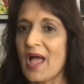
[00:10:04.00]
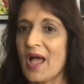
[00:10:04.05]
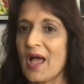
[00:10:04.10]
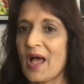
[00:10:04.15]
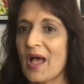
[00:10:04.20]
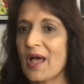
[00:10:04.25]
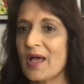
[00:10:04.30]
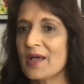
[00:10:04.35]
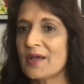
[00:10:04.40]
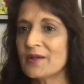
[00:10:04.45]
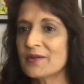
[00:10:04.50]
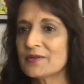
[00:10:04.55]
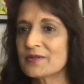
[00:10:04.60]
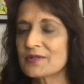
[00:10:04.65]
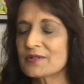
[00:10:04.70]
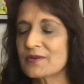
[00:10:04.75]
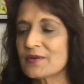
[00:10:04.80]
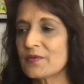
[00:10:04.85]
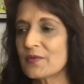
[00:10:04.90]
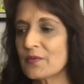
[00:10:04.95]

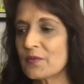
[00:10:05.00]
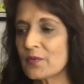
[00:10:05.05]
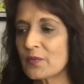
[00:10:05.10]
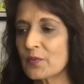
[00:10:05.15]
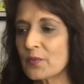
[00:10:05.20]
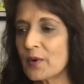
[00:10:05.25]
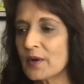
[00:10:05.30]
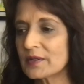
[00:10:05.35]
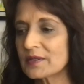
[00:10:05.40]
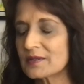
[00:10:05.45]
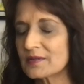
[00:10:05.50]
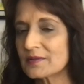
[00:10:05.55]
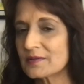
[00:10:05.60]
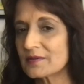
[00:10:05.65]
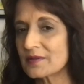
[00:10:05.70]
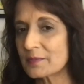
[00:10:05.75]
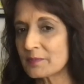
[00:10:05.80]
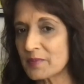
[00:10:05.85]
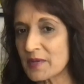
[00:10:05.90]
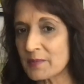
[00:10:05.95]
And what
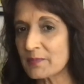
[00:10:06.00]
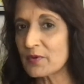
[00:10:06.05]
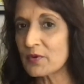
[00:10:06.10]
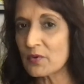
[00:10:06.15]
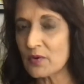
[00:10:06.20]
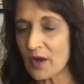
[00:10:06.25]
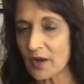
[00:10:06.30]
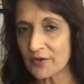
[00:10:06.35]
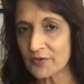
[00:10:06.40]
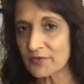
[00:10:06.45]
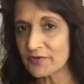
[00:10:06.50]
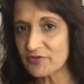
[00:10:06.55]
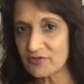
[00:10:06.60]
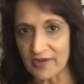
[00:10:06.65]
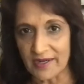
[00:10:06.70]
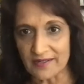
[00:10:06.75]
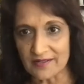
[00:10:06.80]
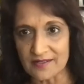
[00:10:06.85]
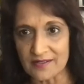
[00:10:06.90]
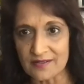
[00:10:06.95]
the people who got
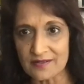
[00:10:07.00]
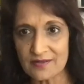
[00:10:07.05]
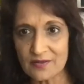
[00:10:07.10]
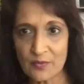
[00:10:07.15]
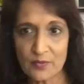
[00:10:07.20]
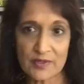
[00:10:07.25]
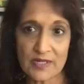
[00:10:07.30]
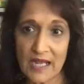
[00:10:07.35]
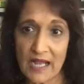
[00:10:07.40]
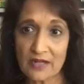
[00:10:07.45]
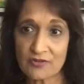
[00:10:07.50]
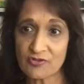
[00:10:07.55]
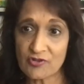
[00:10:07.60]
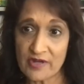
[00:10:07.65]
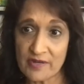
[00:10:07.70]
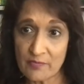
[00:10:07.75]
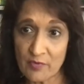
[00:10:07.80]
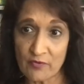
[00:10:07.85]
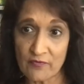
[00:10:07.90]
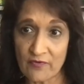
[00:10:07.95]
rejected would
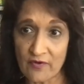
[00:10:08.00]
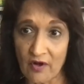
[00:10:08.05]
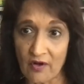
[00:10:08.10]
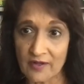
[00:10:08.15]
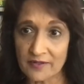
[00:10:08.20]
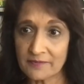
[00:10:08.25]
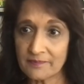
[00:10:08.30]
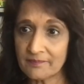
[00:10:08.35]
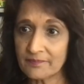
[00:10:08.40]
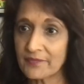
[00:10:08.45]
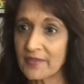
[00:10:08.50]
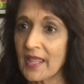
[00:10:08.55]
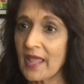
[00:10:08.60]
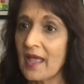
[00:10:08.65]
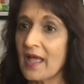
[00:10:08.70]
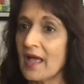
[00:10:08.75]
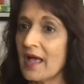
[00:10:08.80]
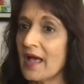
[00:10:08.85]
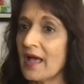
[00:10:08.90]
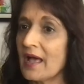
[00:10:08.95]
actually move on,
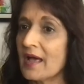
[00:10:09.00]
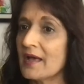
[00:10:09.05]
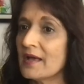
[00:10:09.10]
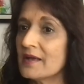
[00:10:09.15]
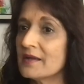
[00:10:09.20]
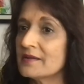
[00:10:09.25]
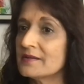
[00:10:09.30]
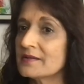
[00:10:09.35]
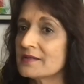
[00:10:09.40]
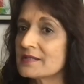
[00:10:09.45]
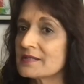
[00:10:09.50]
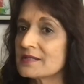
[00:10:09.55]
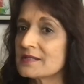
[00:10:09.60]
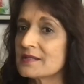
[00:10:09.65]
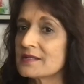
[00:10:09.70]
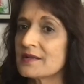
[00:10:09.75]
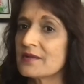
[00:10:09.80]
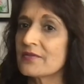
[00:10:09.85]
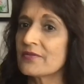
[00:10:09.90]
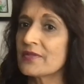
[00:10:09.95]
and
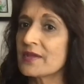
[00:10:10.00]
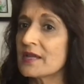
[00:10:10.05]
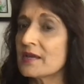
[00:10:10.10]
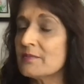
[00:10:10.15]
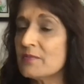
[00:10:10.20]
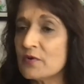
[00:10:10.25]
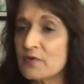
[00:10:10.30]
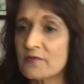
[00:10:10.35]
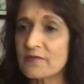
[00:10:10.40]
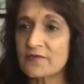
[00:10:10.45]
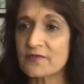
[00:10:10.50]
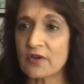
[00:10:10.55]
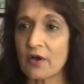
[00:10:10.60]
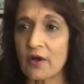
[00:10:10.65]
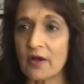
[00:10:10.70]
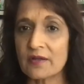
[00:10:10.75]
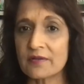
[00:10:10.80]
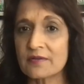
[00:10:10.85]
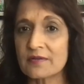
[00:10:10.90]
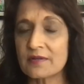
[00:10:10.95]
they moved
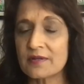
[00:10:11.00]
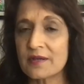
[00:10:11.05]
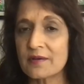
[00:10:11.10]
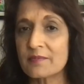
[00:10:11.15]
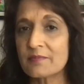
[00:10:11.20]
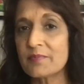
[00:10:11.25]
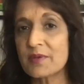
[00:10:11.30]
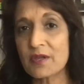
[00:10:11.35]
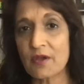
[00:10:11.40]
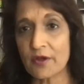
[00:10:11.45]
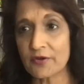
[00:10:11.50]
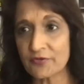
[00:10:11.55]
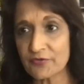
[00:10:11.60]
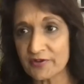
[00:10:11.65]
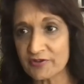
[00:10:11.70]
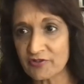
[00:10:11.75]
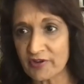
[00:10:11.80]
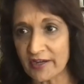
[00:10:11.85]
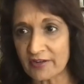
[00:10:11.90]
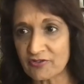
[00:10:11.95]
on beyond
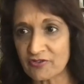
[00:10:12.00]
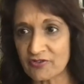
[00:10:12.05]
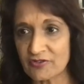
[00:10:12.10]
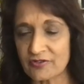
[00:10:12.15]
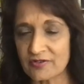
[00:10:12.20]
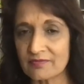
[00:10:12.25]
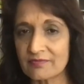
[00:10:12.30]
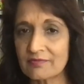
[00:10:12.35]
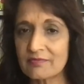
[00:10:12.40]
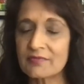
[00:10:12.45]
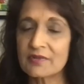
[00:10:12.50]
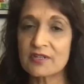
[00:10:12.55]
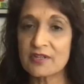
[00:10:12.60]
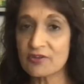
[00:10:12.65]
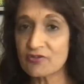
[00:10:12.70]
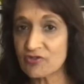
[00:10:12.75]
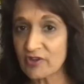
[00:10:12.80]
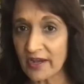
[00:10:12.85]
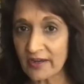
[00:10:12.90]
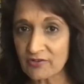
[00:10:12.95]
rejection,
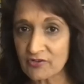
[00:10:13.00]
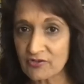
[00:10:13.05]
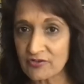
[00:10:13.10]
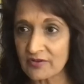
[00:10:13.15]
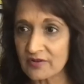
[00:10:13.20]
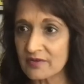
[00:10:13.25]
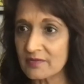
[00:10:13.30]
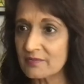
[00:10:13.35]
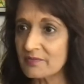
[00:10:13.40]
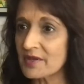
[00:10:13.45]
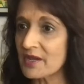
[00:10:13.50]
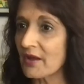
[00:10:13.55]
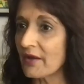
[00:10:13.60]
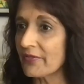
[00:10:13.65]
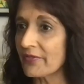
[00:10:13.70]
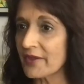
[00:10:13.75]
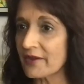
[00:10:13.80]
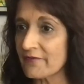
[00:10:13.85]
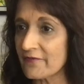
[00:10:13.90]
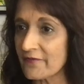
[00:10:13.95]
dejection,
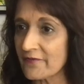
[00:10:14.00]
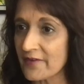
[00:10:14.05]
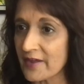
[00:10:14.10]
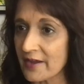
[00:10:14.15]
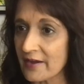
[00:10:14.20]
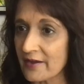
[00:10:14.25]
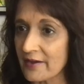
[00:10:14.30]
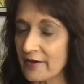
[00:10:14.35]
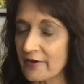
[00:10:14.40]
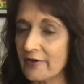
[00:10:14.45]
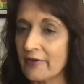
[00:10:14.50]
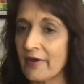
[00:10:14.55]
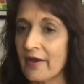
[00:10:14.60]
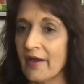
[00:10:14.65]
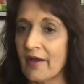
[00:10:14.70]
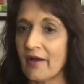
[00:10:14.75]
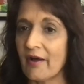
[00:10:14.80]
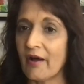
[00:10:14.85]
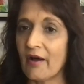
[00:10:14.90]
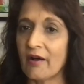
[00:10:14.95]
beyond their fear
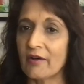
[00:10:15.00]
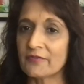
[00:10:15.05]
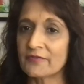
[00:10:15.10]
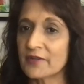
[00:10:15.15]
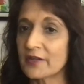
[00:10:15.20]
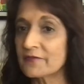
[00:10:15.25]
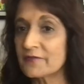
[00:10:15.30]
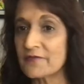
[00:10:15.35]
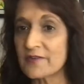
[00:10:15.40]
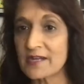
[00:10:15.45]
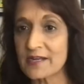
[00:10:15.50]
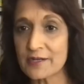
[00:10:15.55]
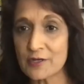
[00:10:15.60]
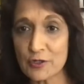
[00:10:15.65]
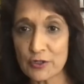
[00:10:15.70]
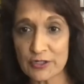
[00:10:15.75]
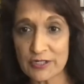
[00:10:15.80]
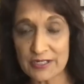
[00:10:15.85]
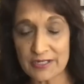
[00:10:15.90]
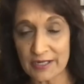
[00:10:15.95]
of not feeling
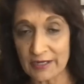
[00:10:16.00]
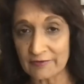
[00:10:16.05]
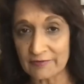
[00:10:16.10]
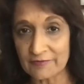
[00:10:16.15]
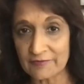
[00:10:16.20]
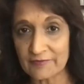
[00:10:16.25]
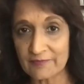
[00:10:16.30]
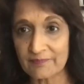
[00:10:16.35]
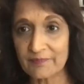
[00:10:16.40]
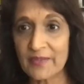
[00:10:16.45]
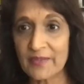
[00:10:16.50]
good enough.